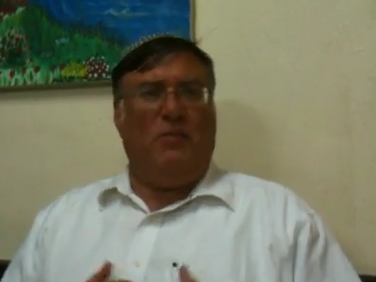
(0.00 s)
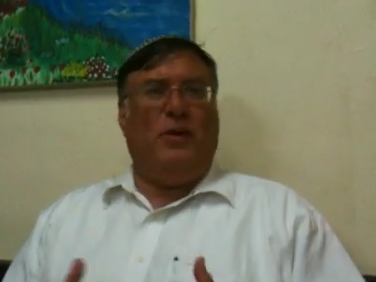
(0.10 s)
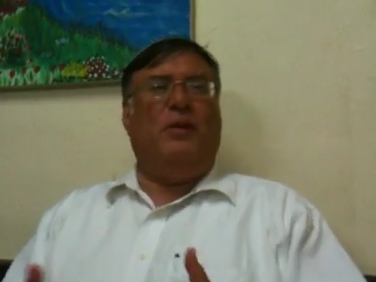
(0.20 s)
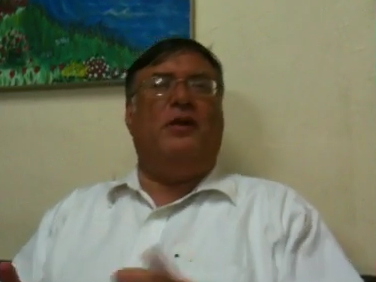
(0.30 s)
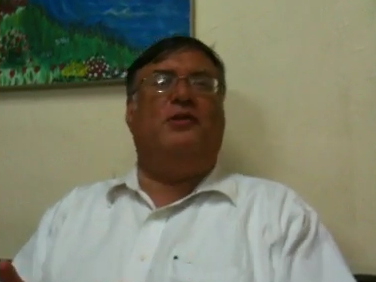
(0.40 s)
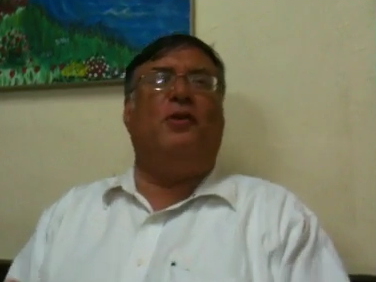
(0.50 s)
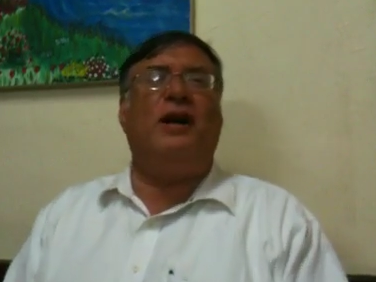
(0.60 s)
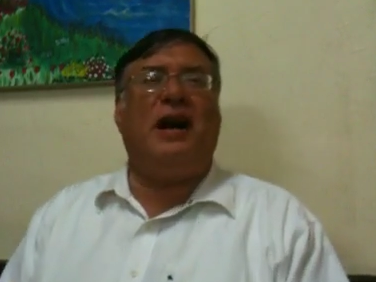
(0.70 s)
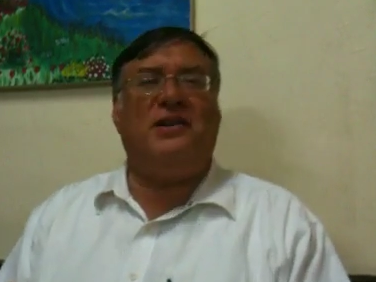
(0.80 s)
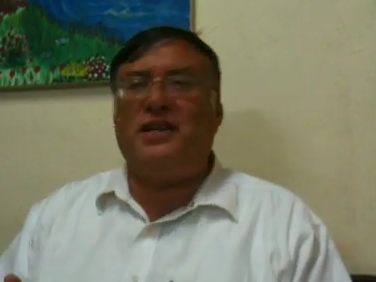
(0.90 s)
will
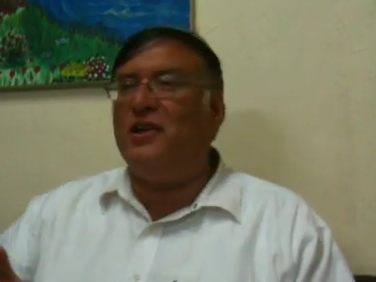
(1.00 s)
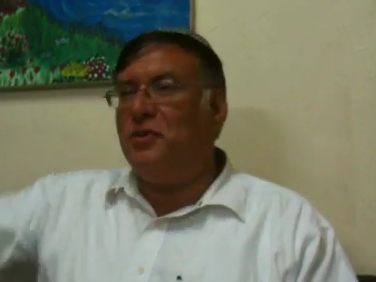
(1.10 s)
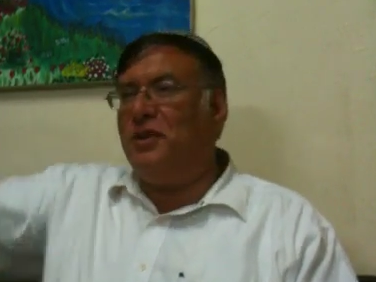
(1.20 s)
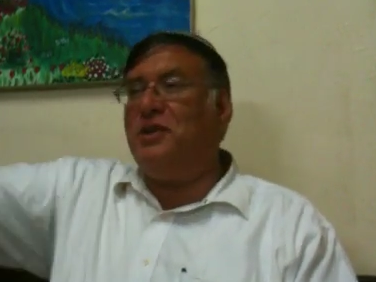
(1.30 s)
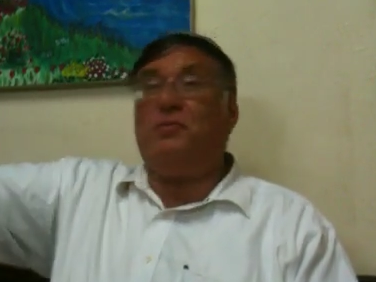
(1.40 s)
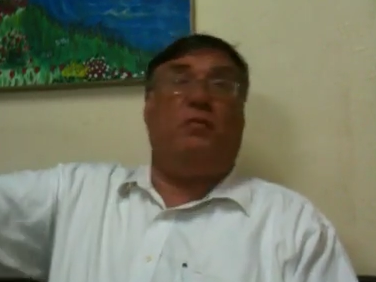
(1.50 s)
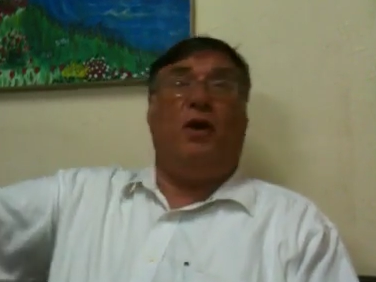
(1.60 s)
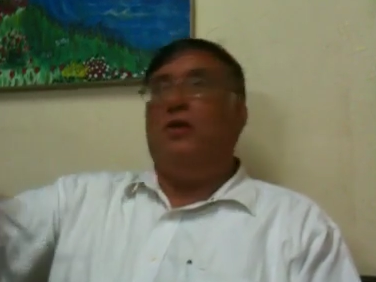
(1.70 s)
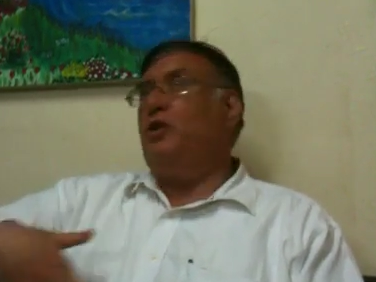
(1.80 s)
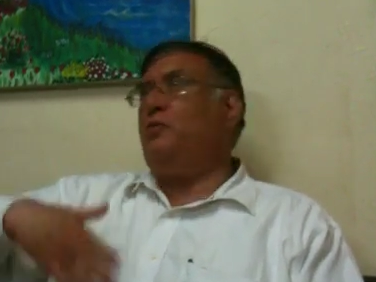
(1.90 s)
adorn ourselves with this.
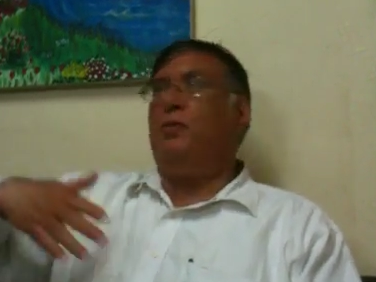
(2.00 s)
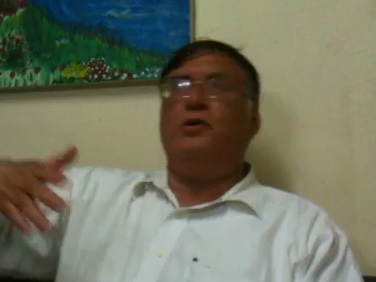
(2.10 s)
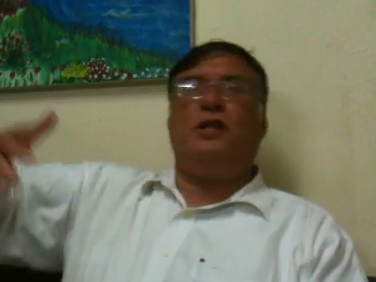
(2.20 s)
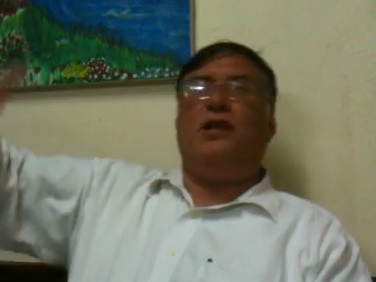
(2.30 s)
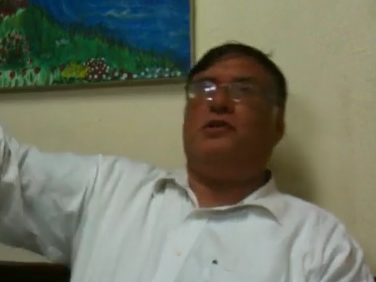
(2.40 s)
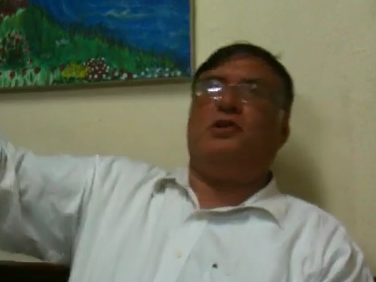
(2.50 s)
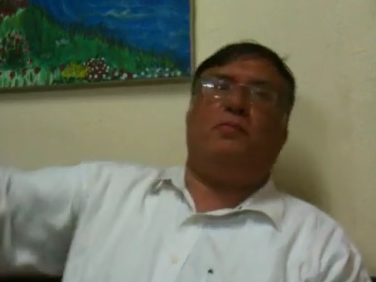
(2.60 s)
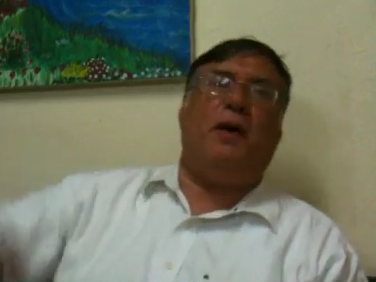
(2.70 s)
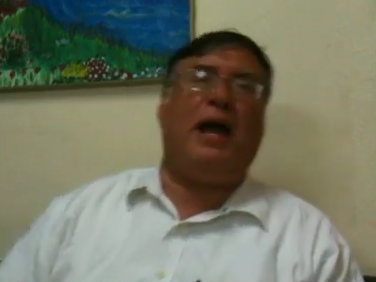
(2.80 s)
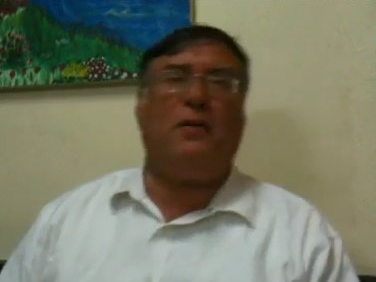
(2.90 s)
This person has such a
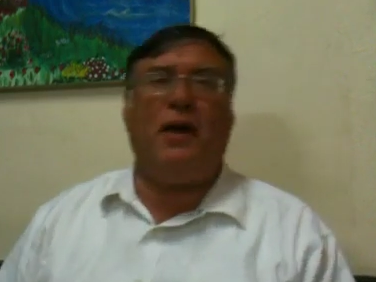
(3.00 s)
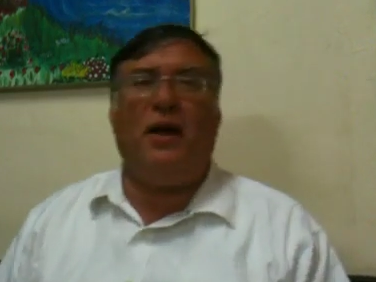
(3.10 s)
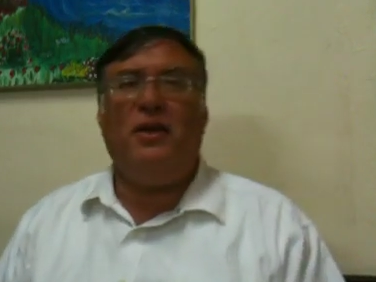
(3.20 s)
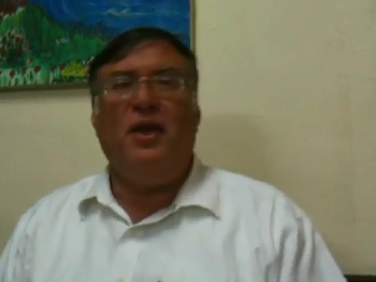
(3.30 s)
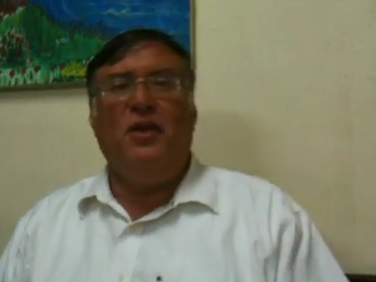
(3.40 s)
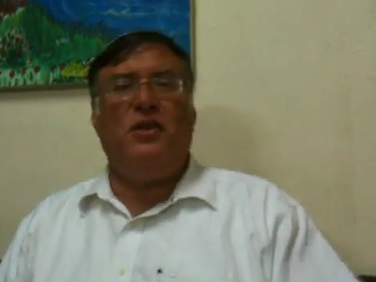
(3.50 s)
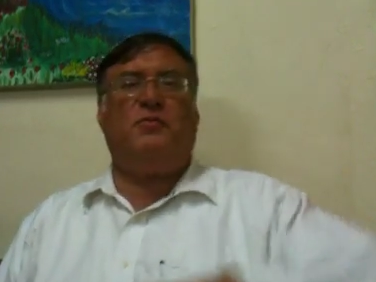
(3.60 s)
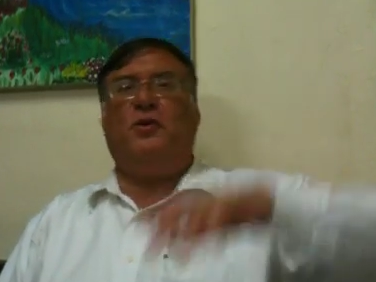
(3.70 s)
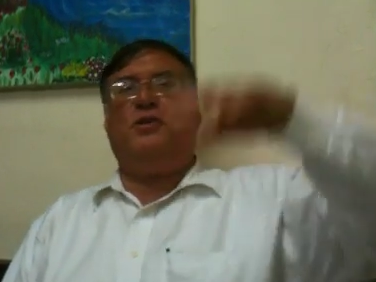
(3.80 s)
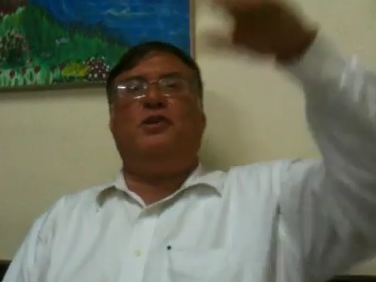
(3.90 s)
background. This
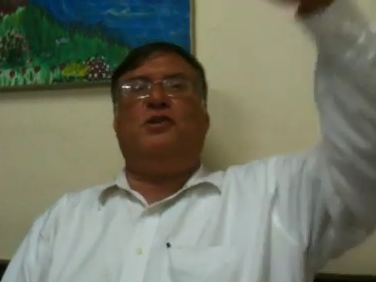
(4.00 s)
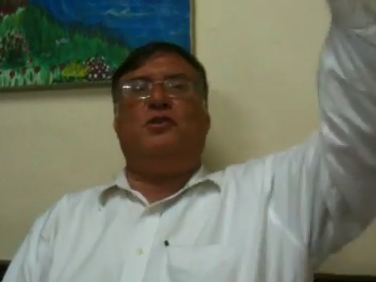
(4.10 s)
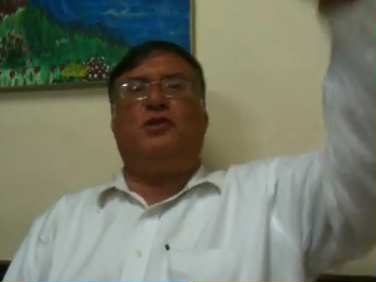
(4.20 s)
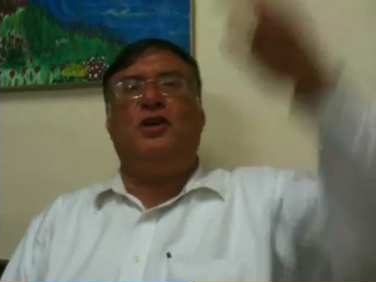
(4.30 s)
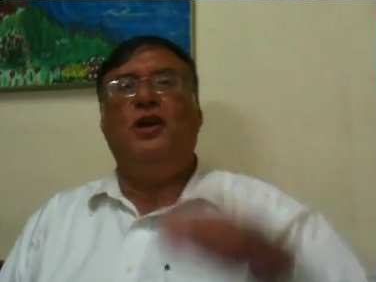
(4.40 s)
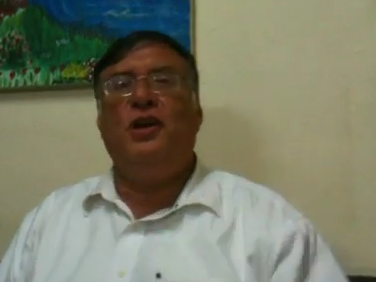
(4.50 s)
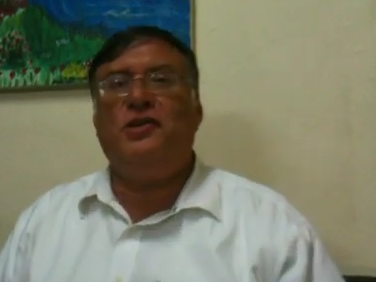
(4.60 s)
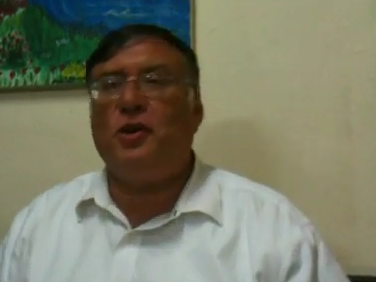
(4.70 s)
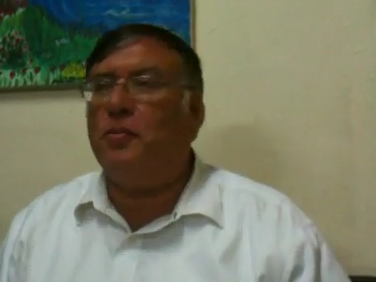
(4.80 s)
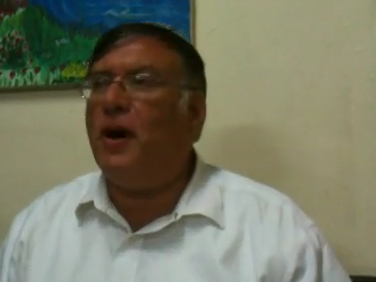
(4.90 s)
person is
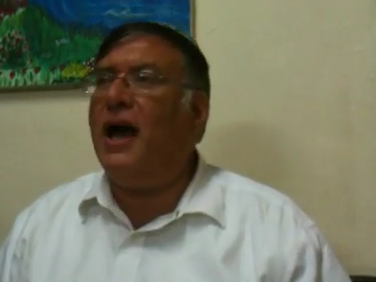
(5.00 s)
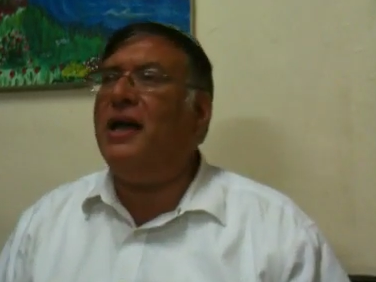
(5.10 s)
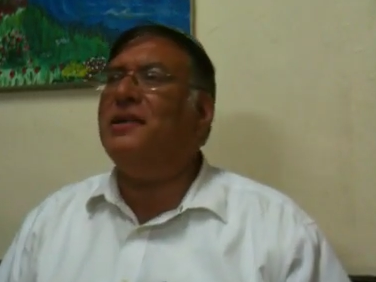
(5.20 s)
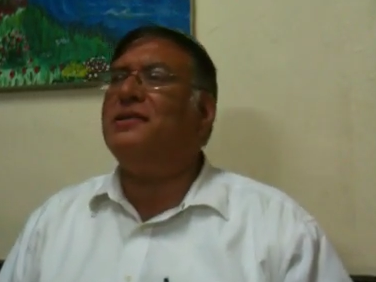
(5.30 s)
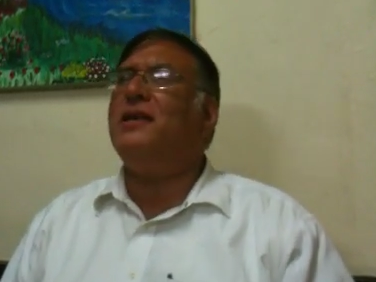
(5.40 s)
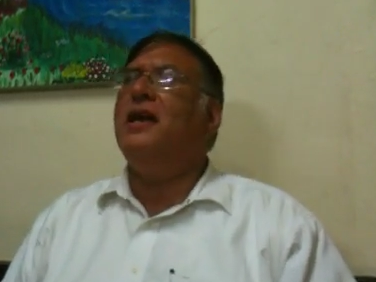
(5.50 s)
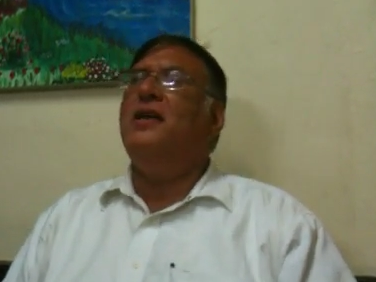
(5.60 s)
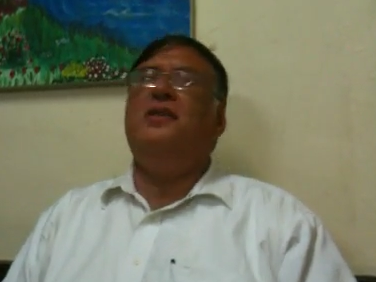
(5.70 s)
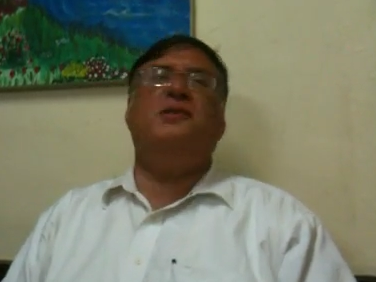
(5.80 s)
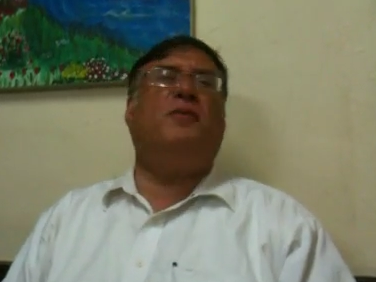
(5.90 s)
is so pious.
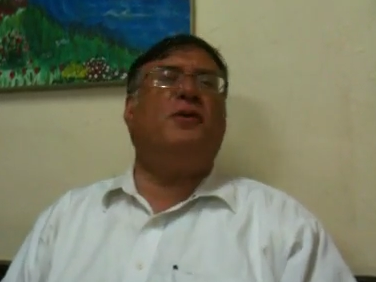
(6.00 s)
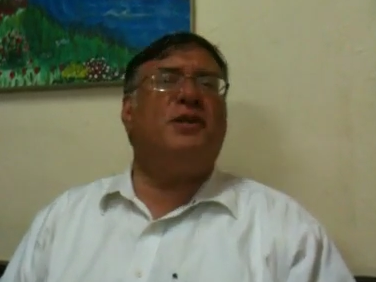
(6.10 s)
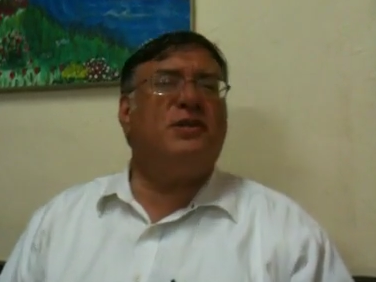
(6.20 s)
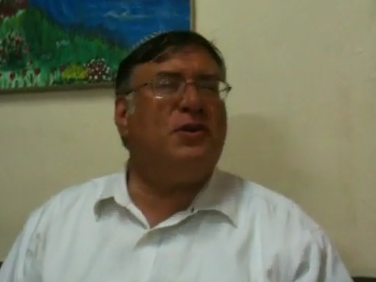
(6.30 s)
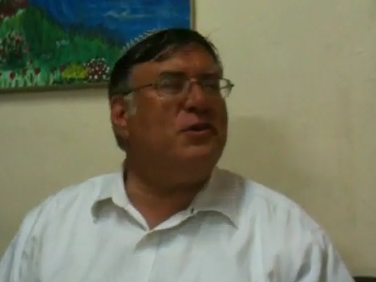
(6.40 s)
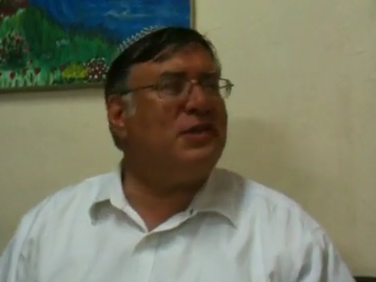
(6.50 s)
This person is so